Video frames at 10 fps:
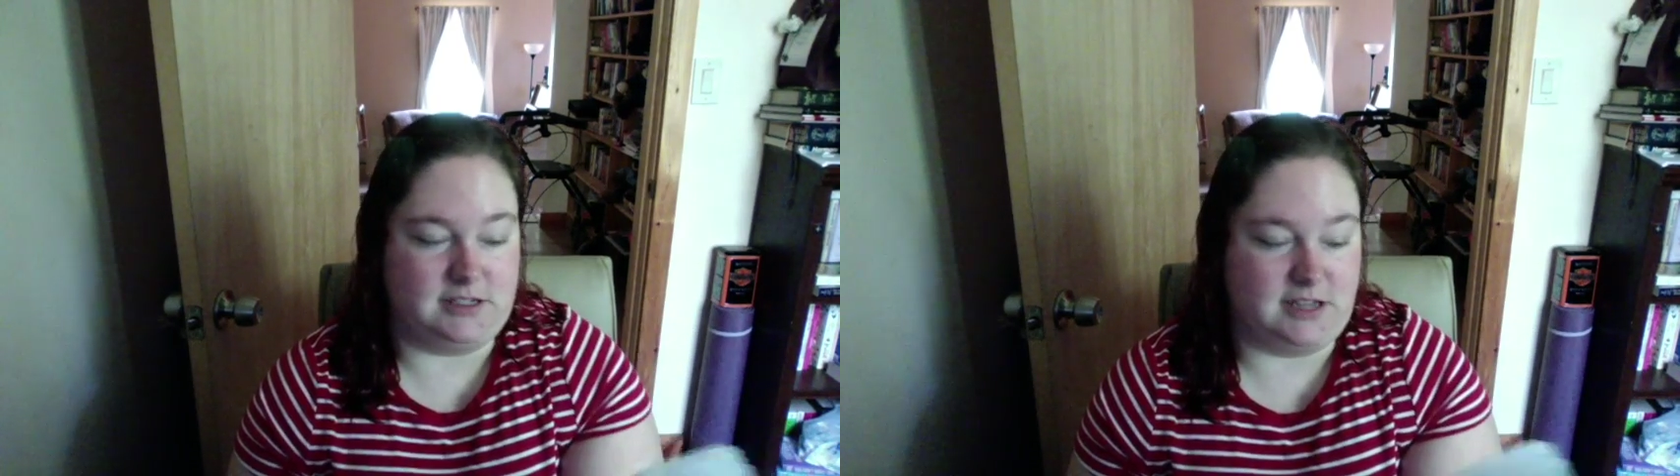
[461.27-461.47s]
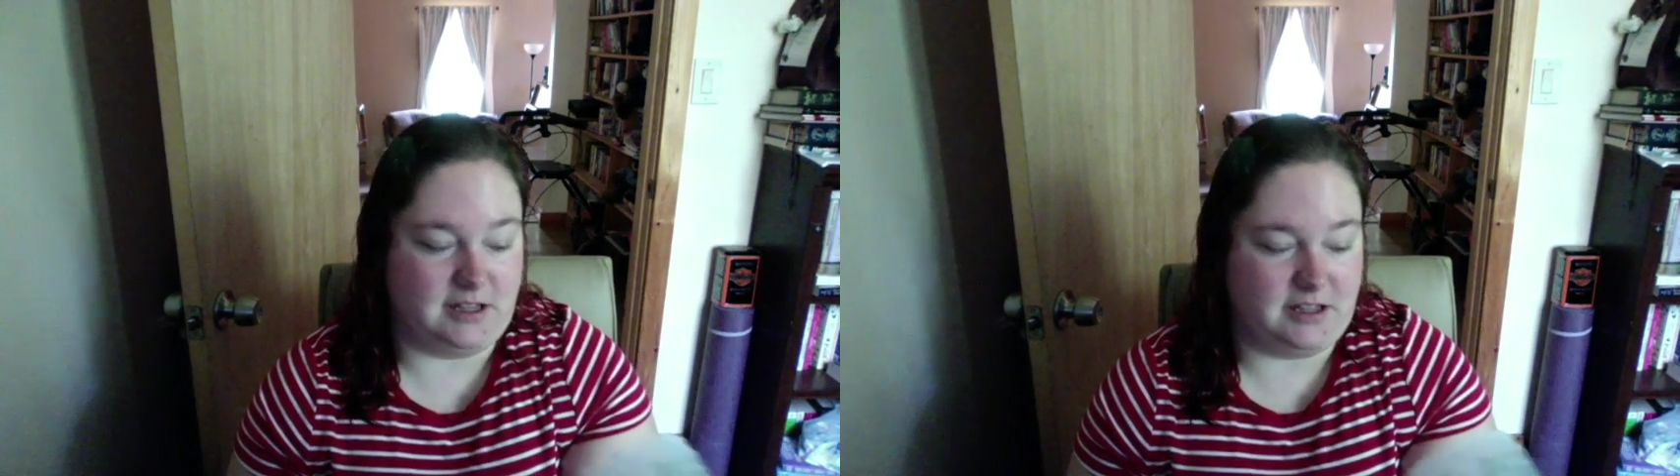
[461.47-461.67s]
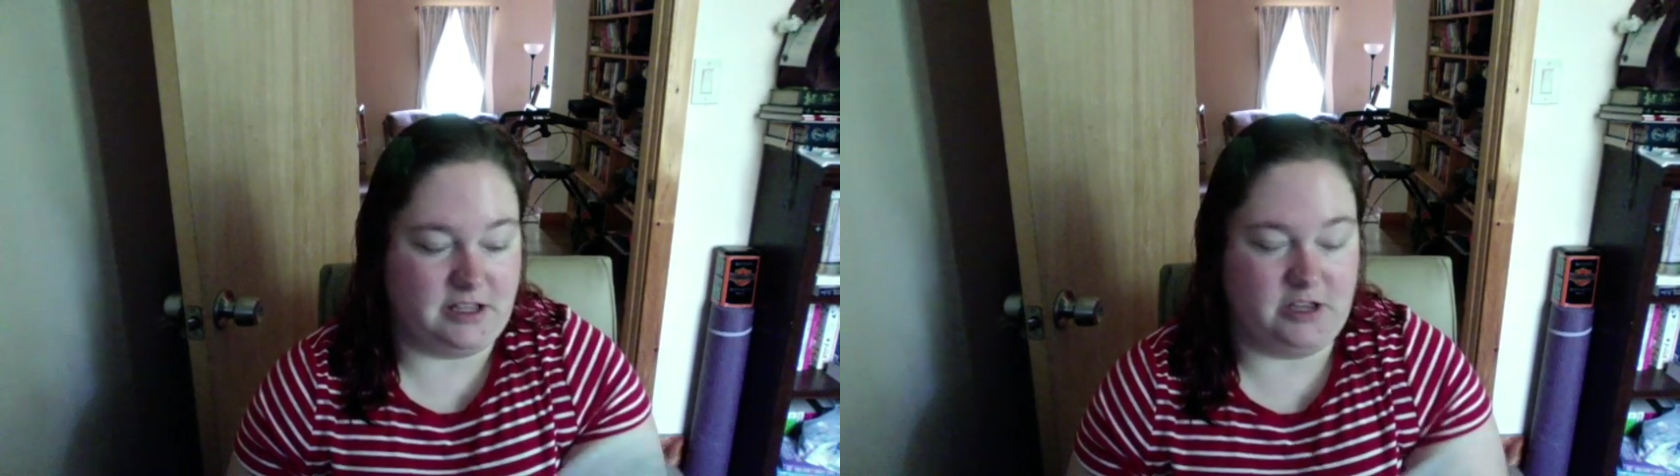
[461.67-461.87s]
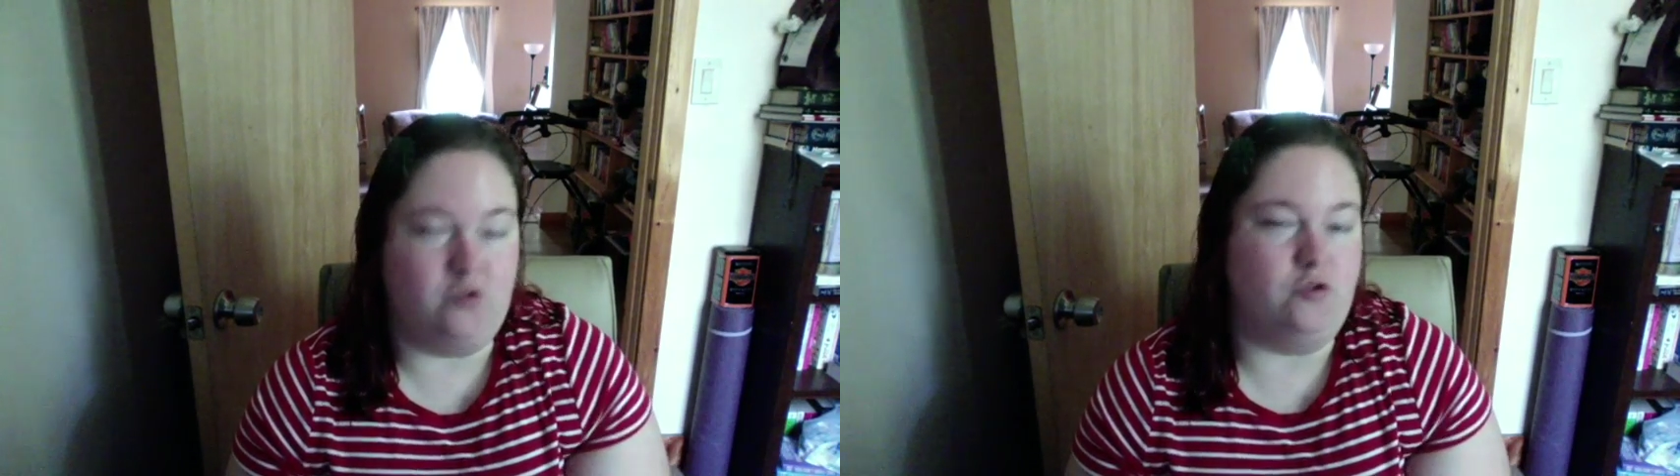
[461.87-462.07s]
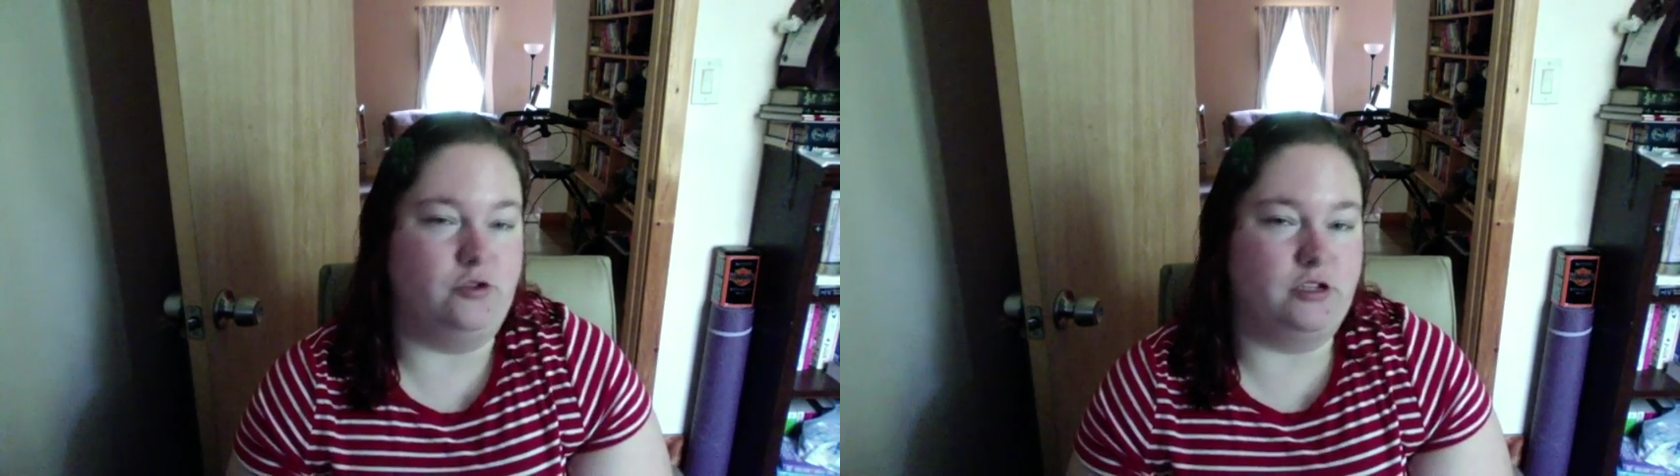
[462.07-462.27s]
I like to
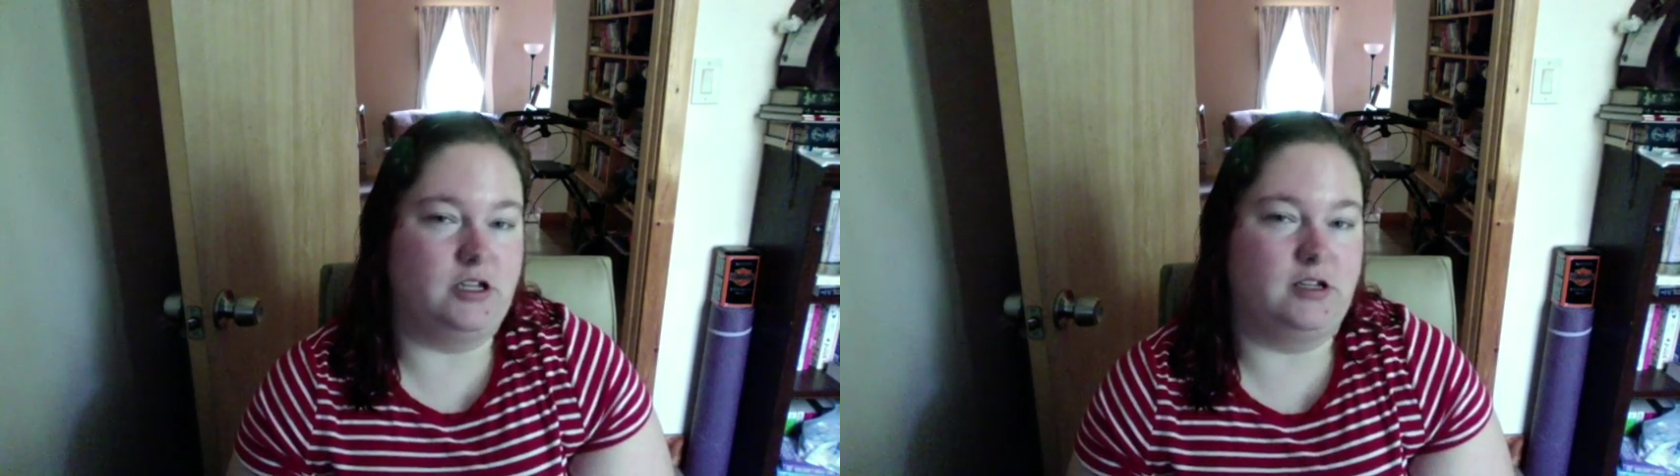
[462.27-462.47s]
use